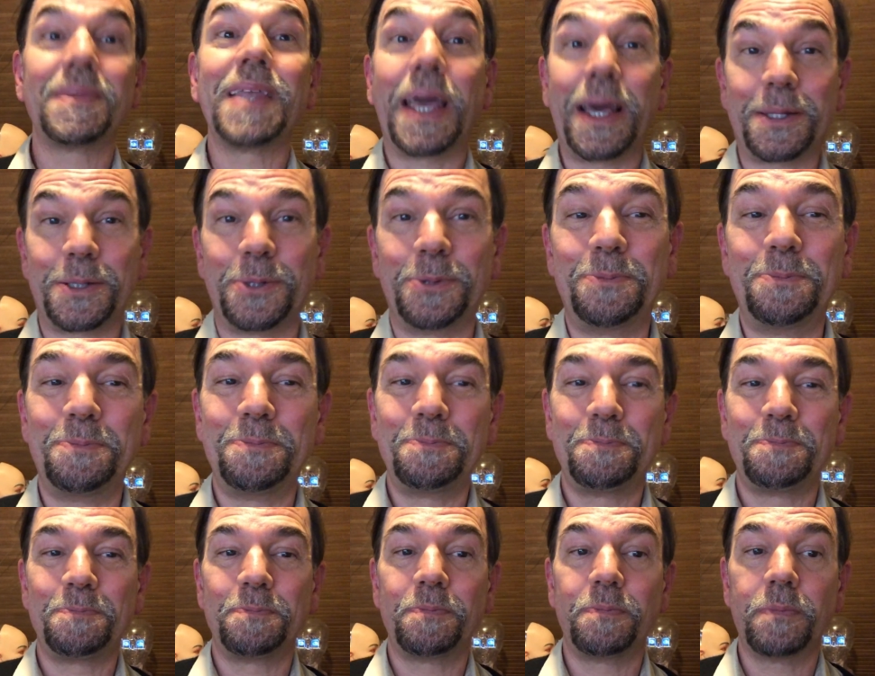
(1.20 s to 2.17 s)
Hello,
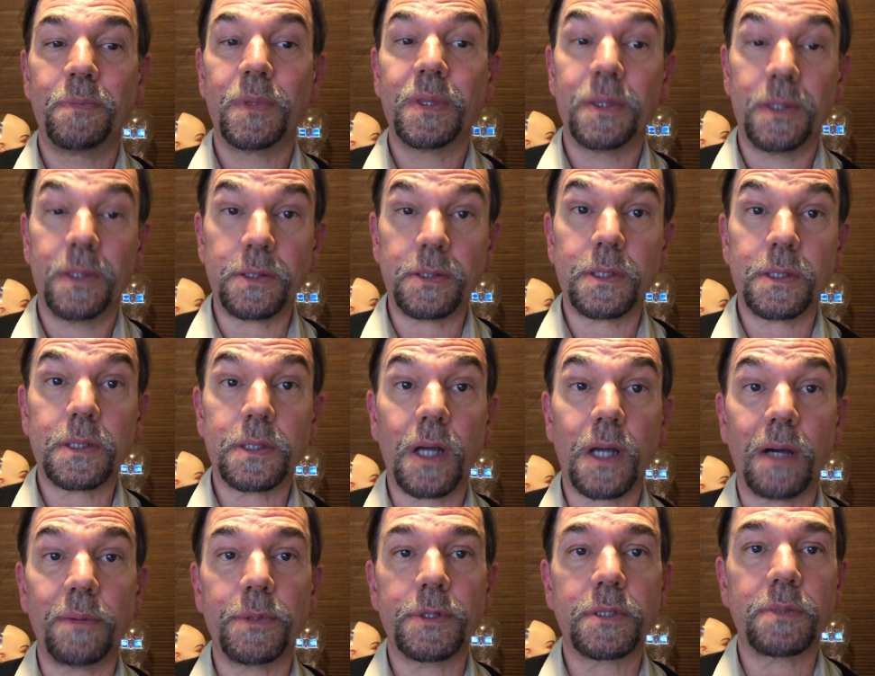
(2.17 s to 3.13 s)
this is
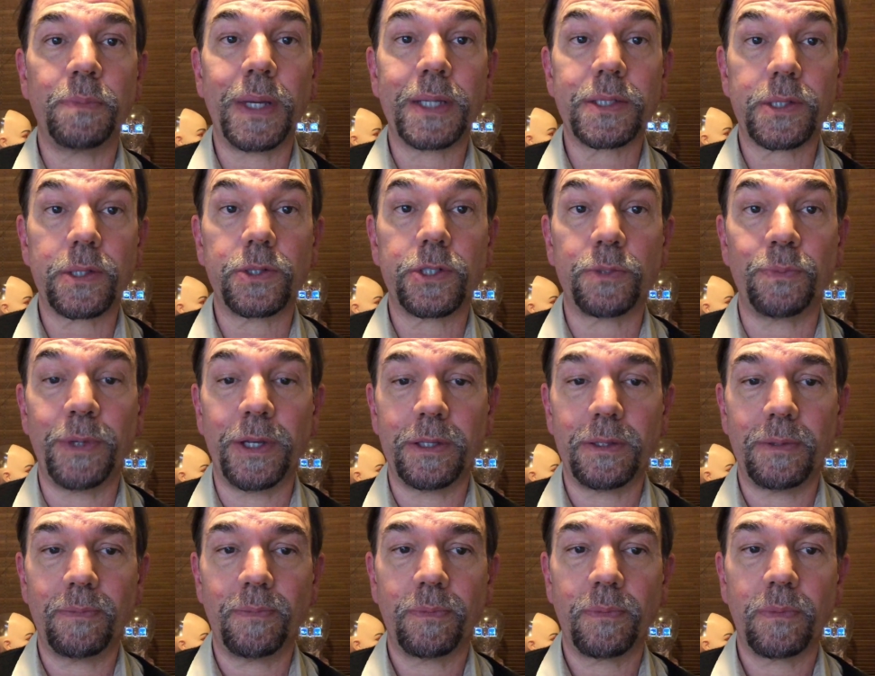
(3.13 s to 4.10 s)
Thomas Messerschmidt.
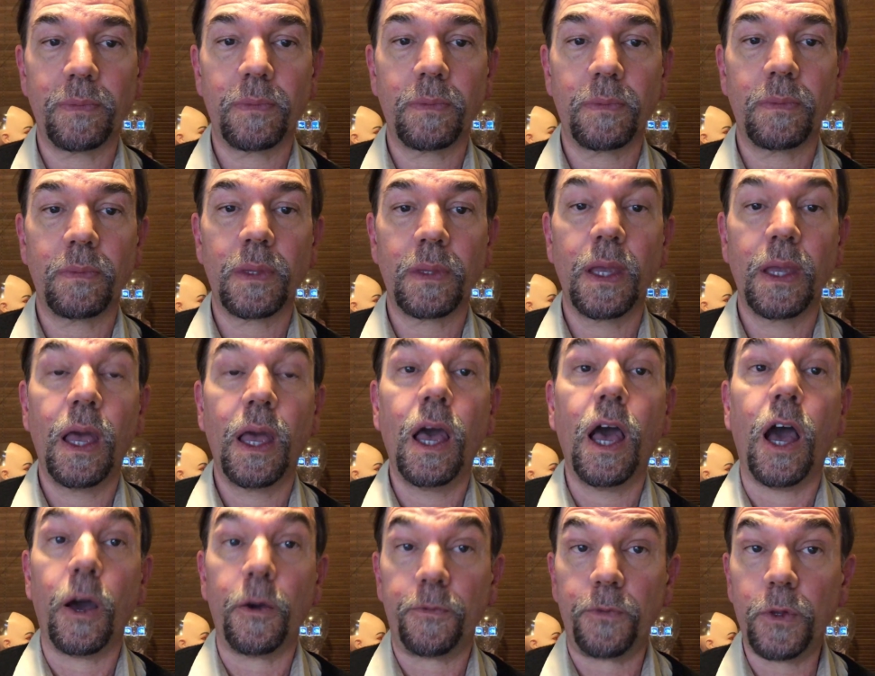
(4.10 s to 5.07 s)

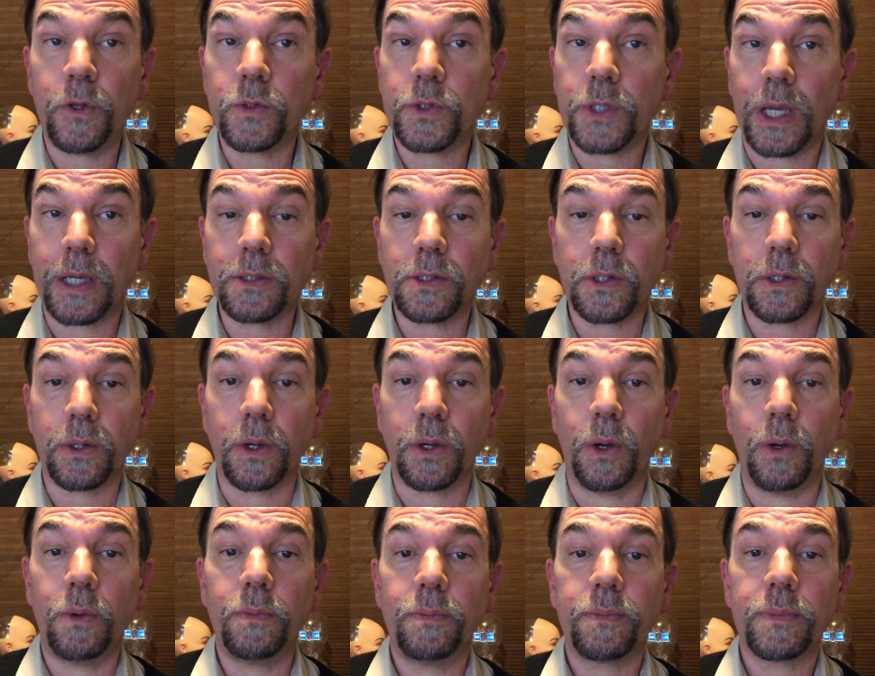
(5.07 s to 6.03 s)
A few days
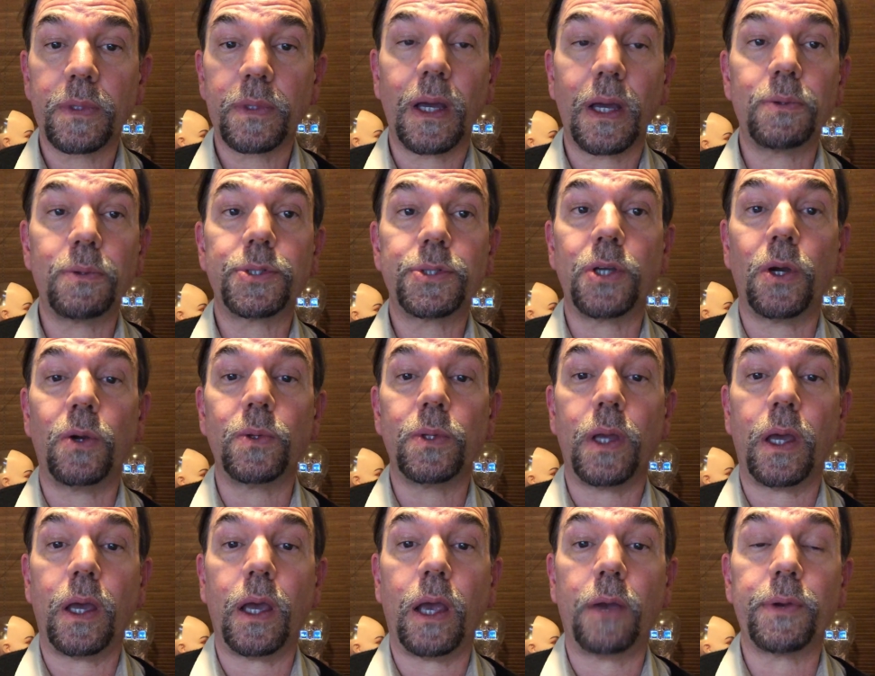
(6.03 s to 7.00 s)
ago, I was shown
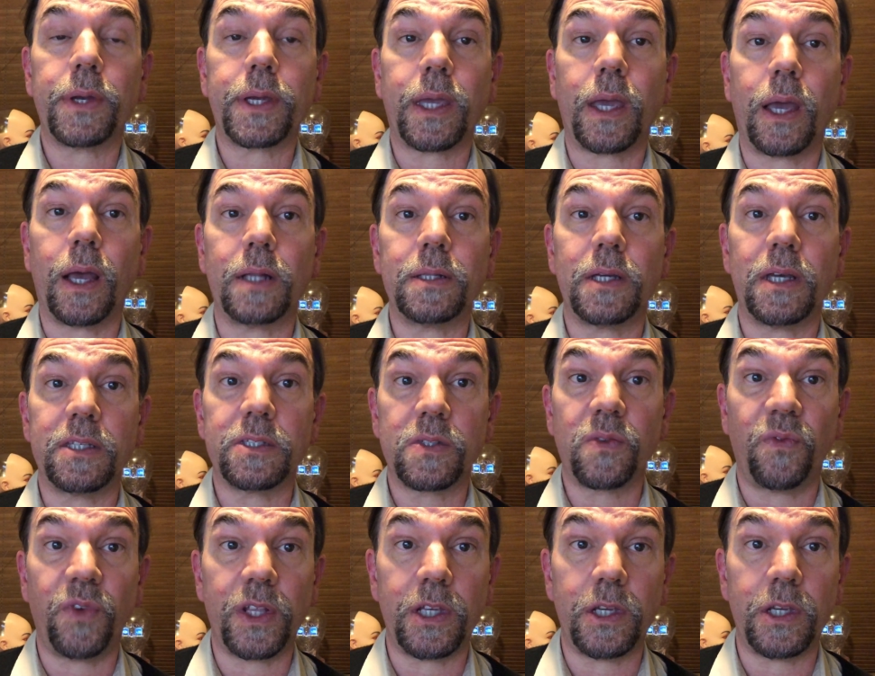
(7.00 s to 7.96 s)
Eric Elliott's
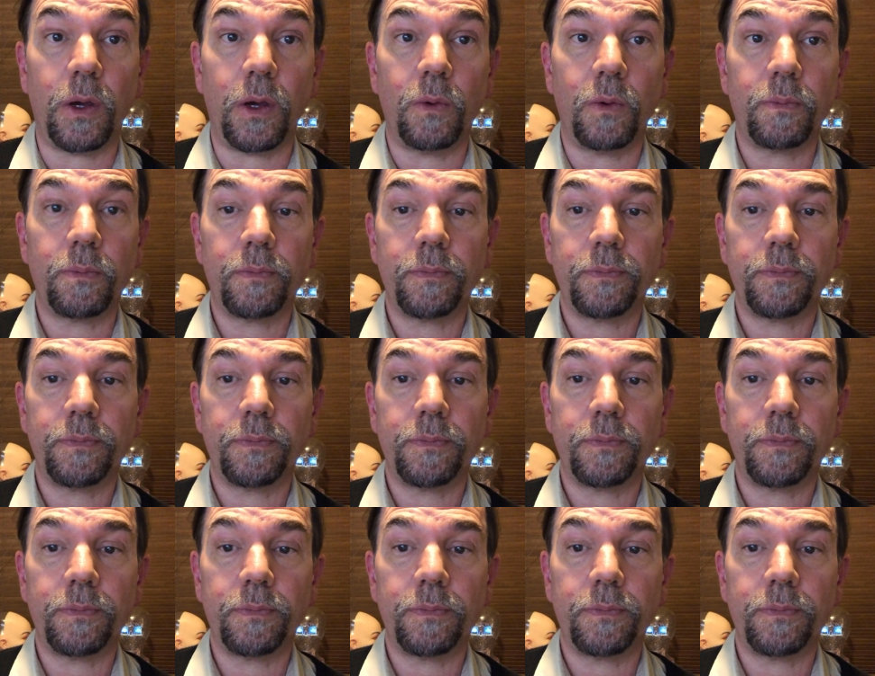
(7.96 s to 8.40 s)
video